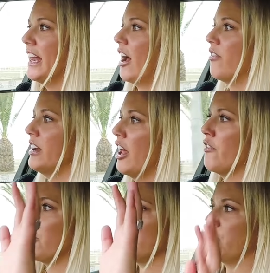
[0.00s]
Now, if none
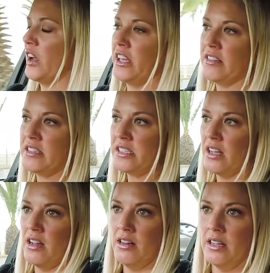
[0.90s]
of those figures
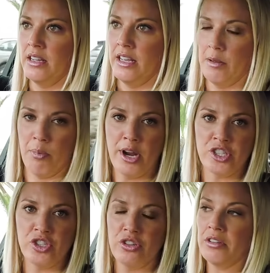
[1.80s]

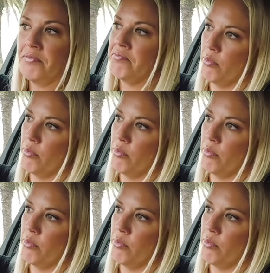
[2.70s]
impress you,